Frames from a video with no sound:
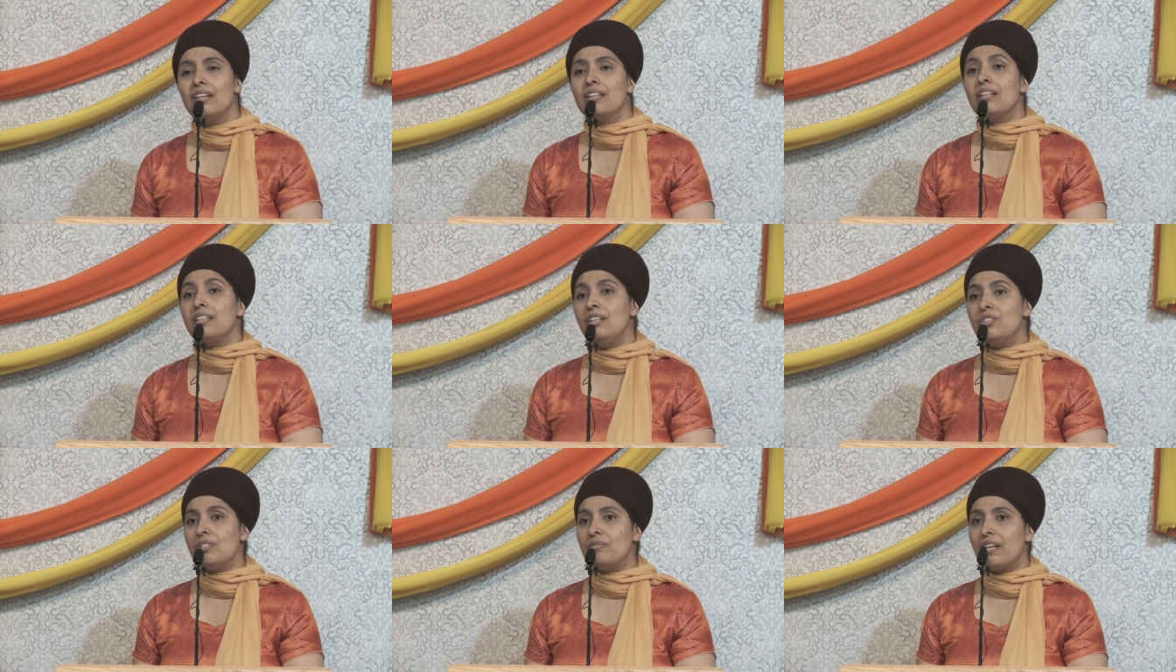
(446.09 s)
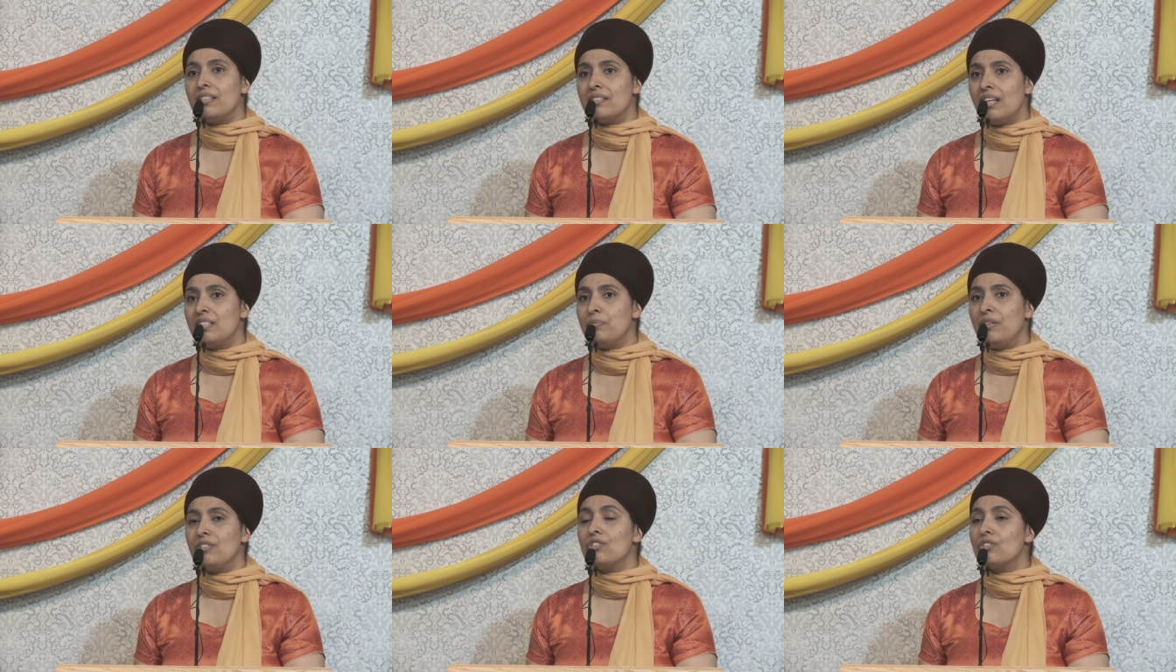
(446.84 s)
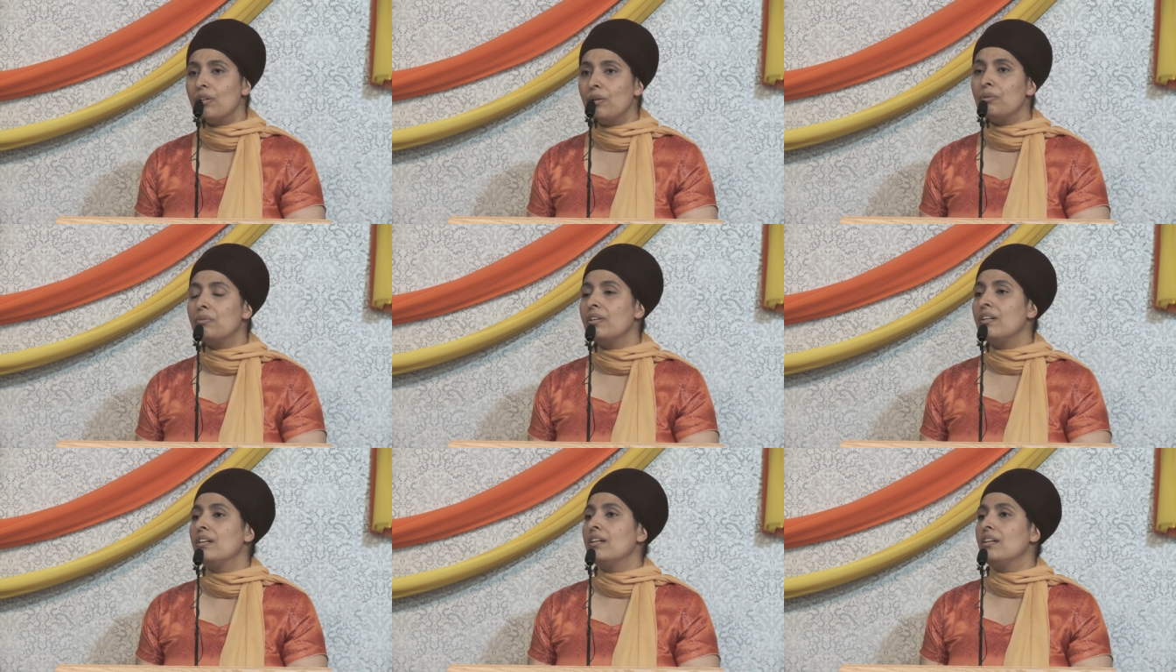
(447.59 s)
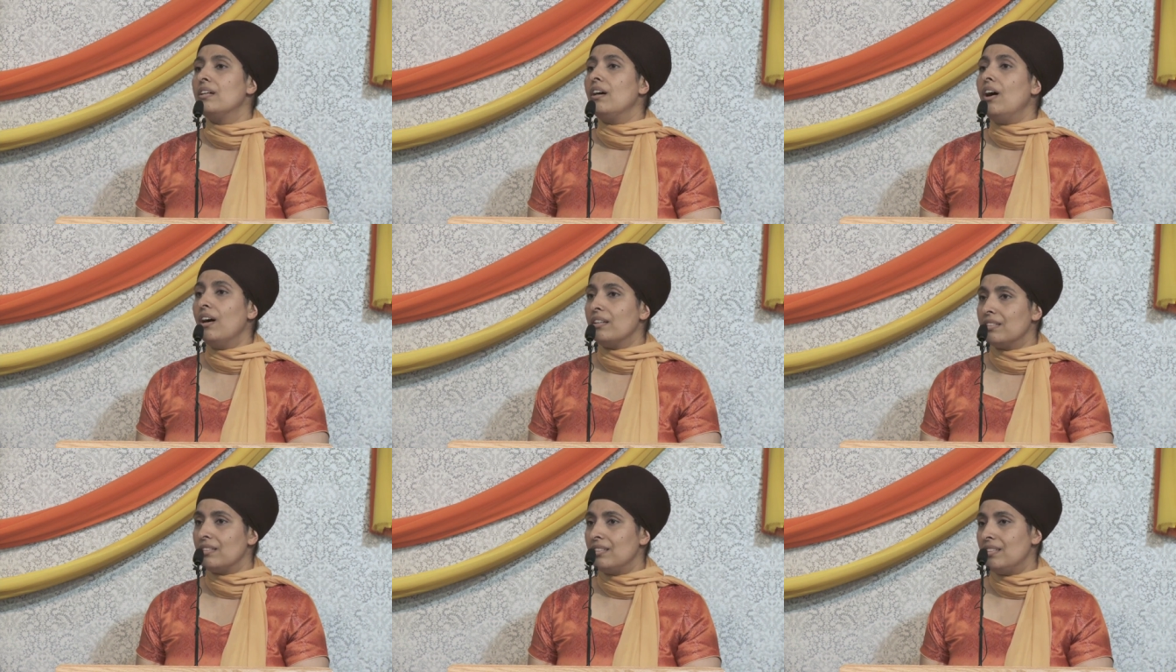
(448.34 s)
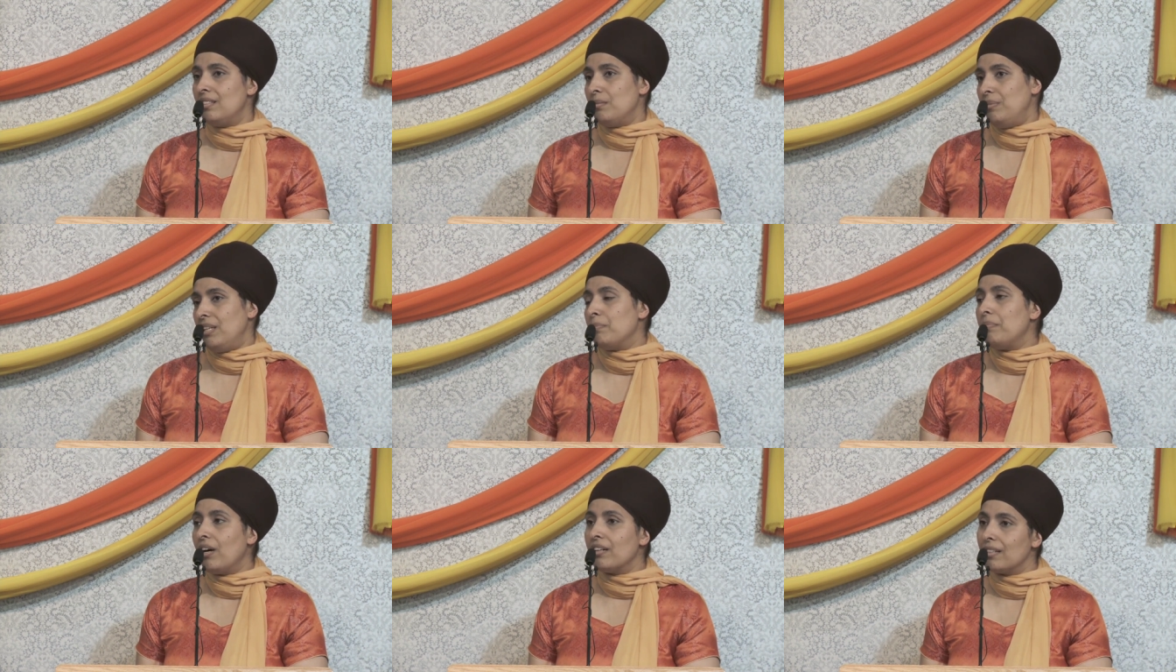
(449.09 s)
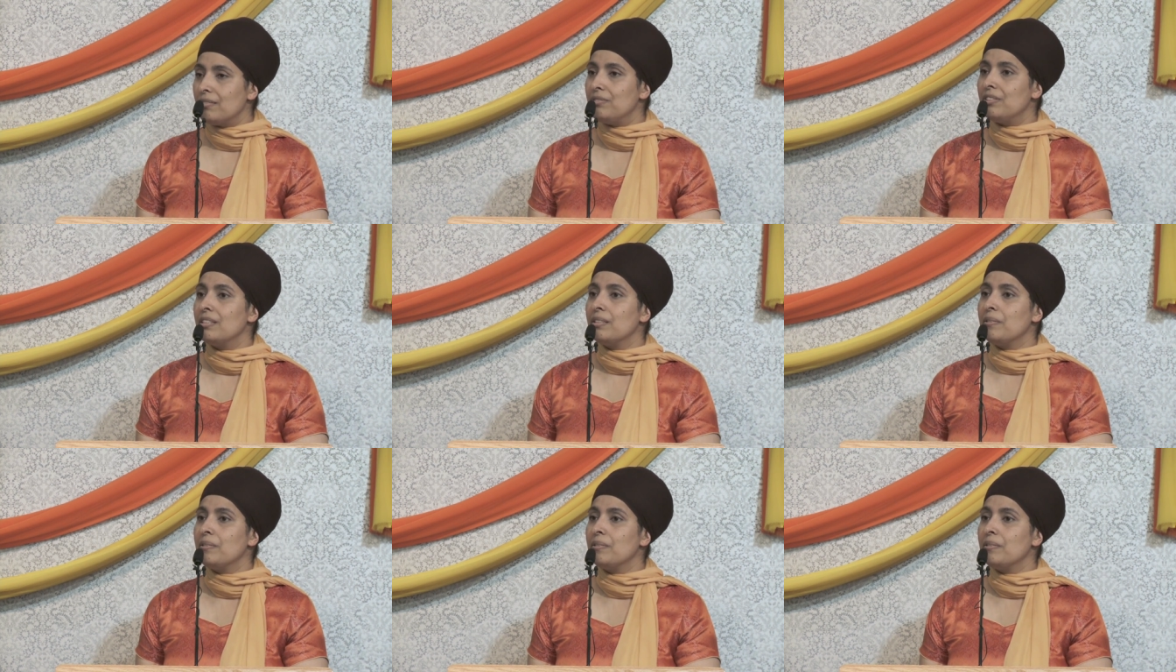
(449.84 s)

that each of us has been so honored to be a part of.